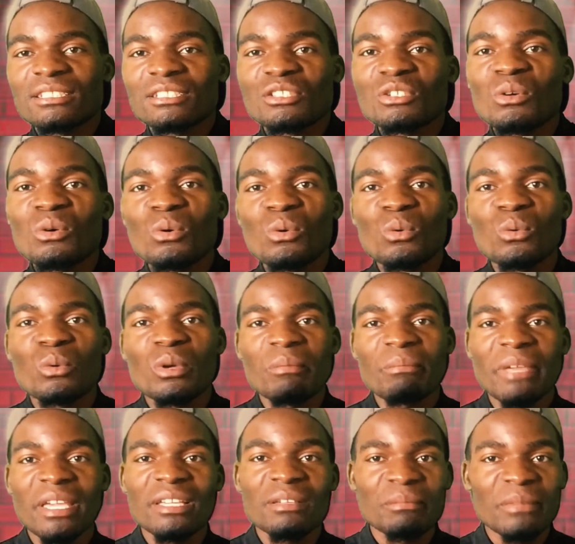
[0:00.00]
till
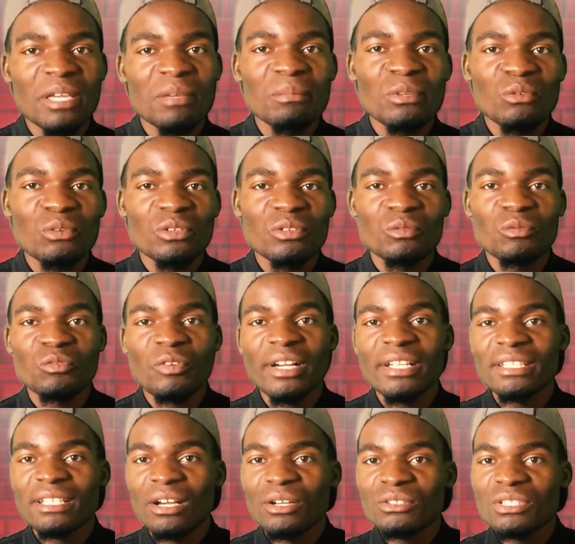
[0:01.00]
maybe we
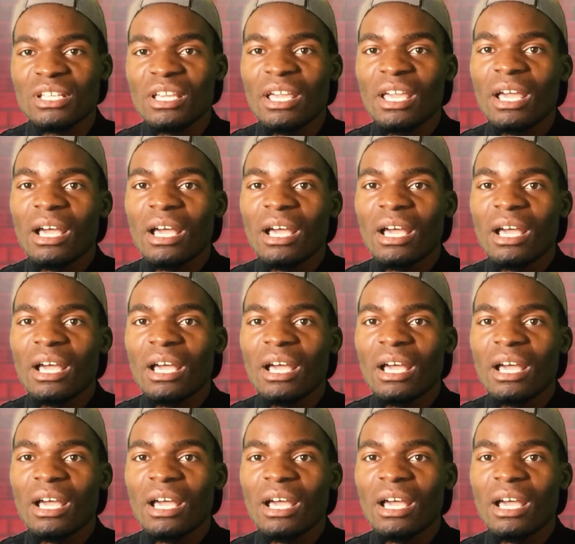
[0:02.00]
find out